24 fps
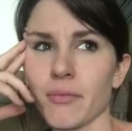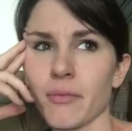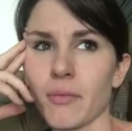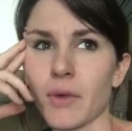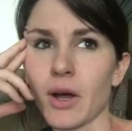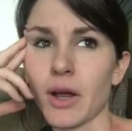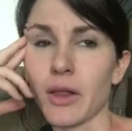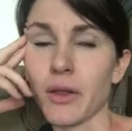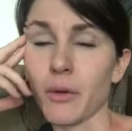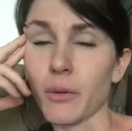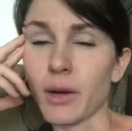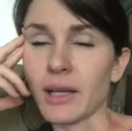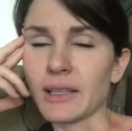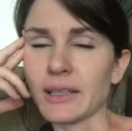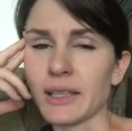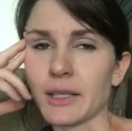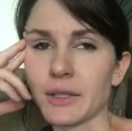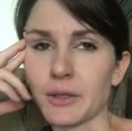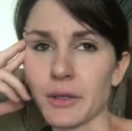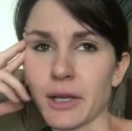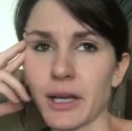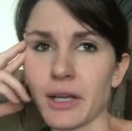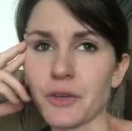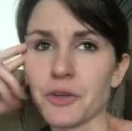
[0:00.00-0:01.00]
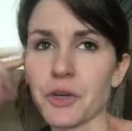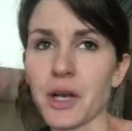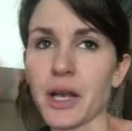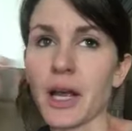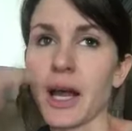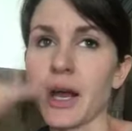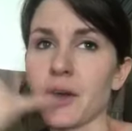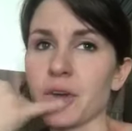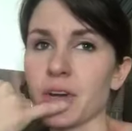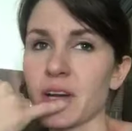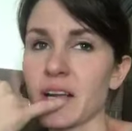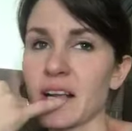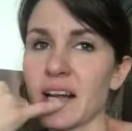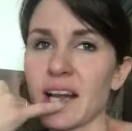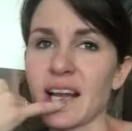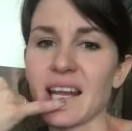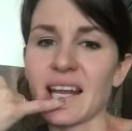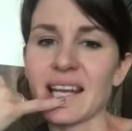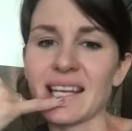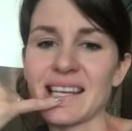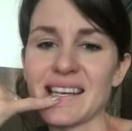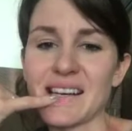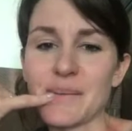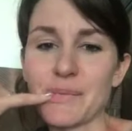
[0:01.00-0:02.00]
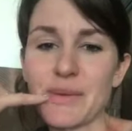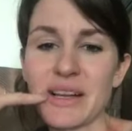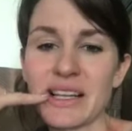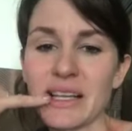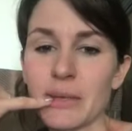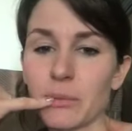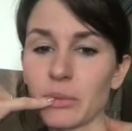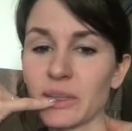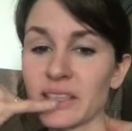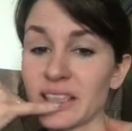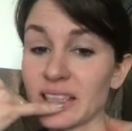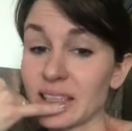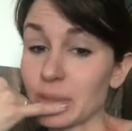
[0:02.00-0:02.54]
Otherwise I do get dehydrated. I can tell my lips